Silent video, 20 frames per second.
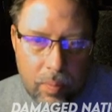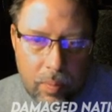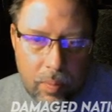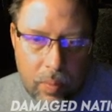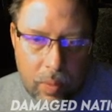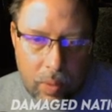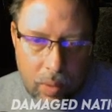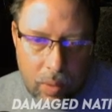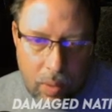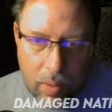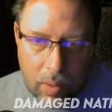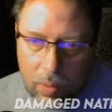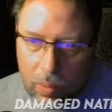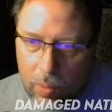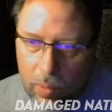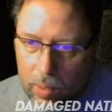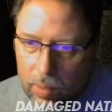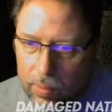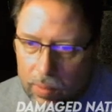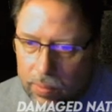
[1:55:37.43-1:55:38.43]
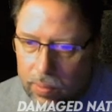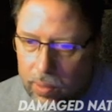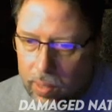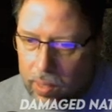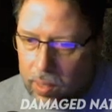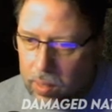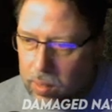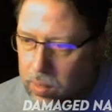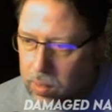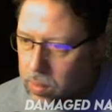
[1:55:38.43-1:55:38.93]
so we get
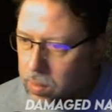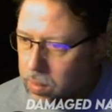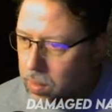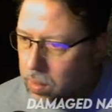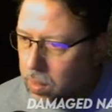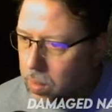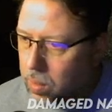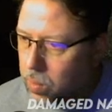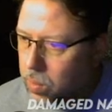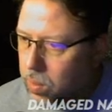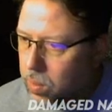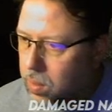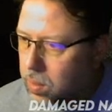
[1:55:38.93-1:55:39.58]
flares going.